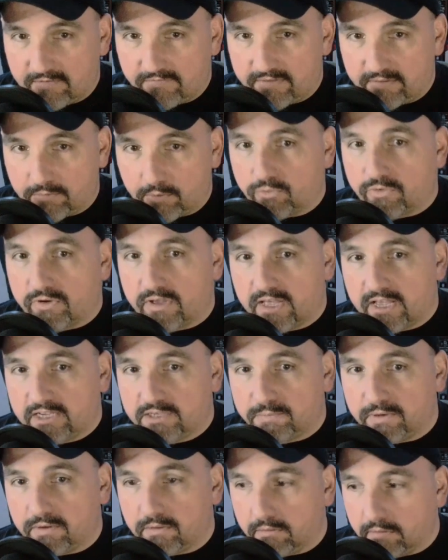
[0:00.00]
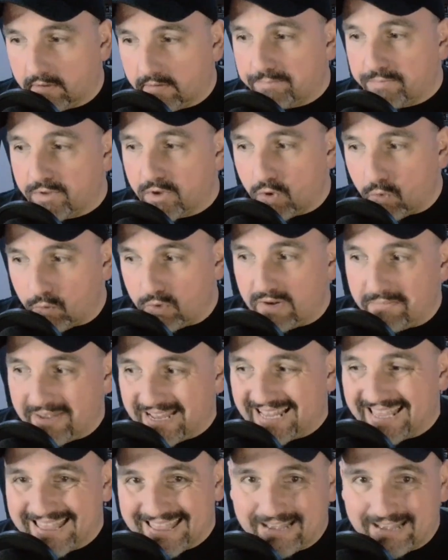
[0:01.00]
field Memorial Hospital would have
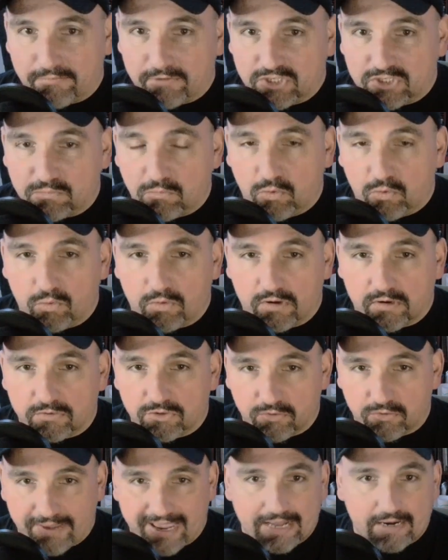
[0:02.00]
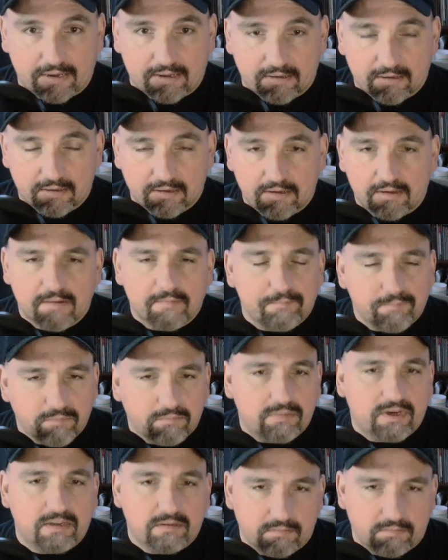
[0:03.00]
made that much more traumatic.
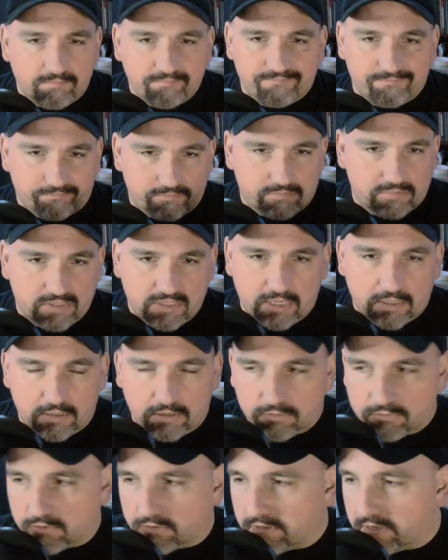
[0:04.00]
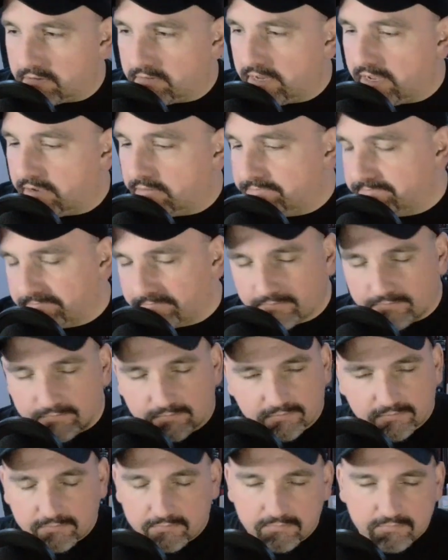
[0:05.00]
But it's neither here nor there now.
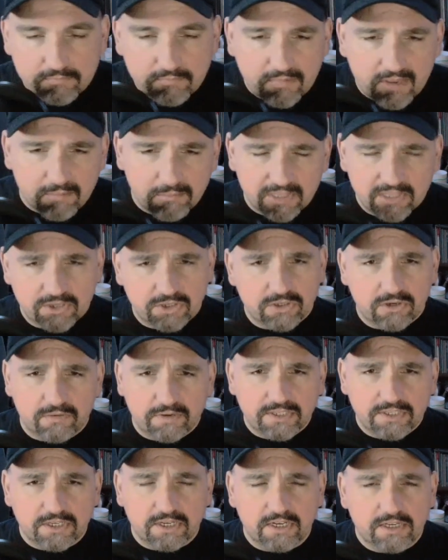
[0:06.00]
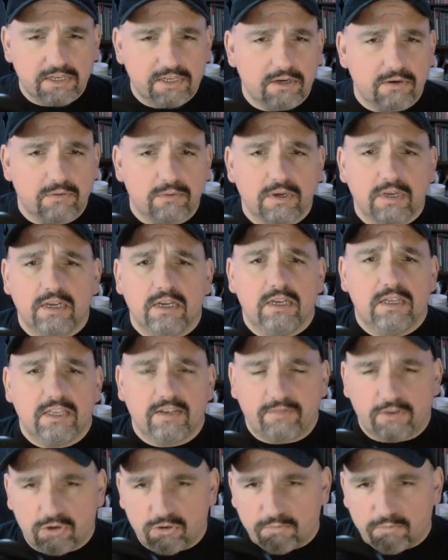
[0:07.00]
But the story is good. You know, you have the two